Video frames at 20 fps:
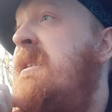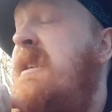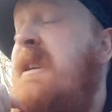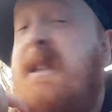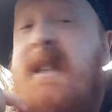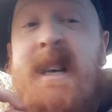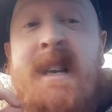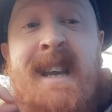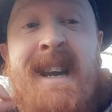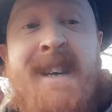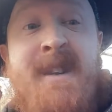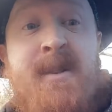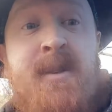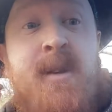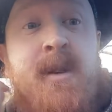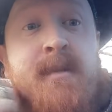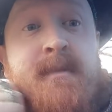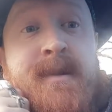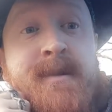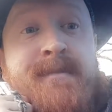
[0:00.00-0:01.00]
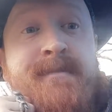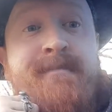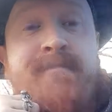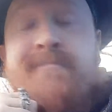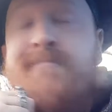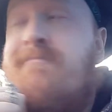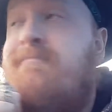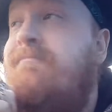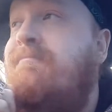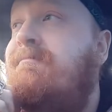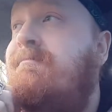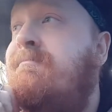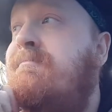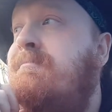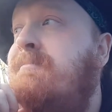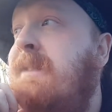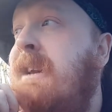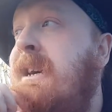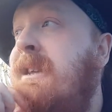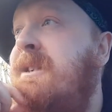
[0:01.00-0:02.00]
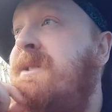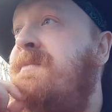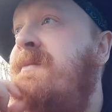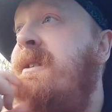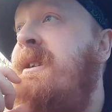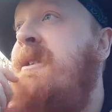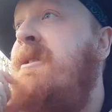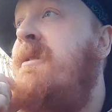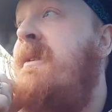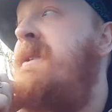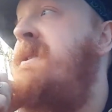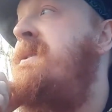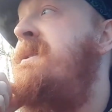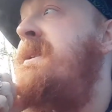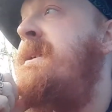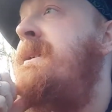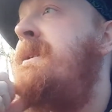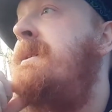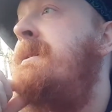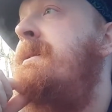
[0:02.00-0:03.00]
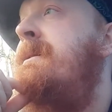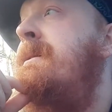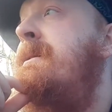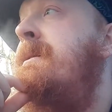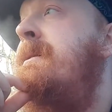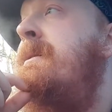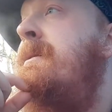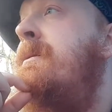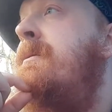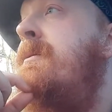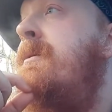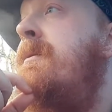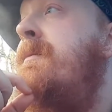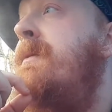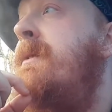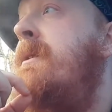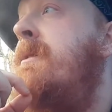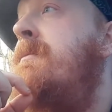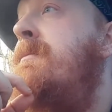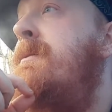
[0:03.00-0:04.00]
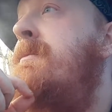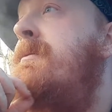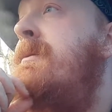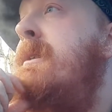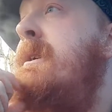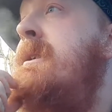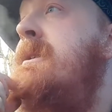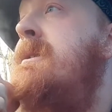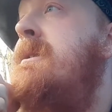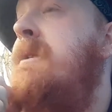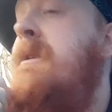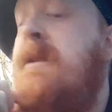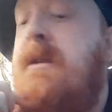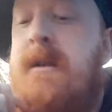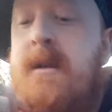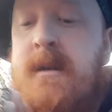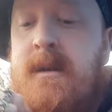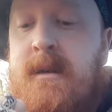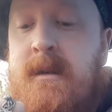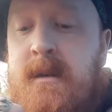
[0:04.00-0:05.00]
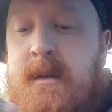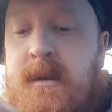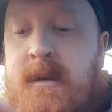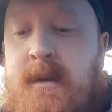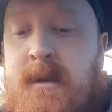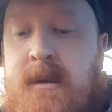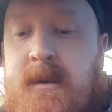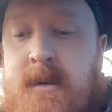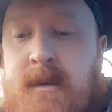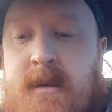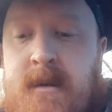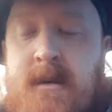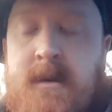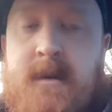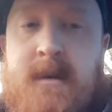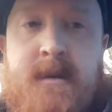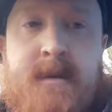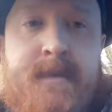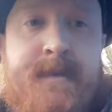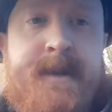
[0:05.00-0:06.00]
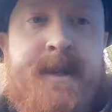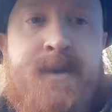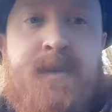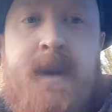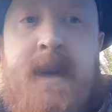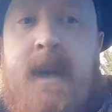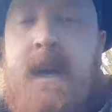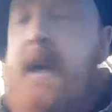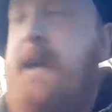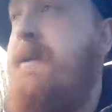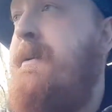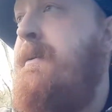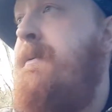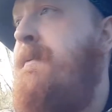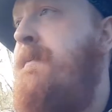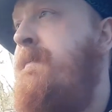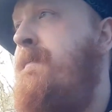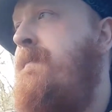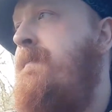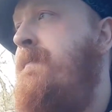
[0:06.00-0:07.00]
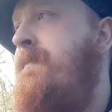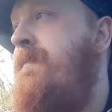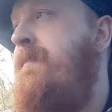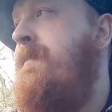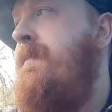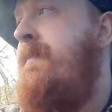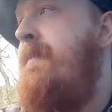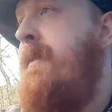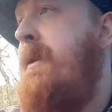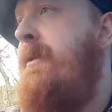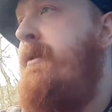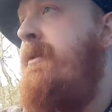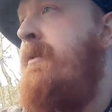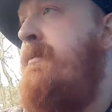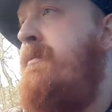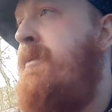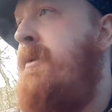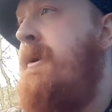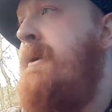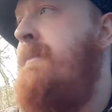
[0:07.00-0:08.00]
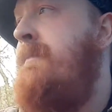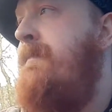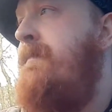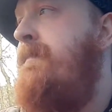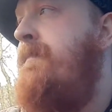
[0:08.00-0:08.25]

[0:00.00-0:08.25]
and then head home and get this video edited, and hopefully it'll be released this weekend at some point.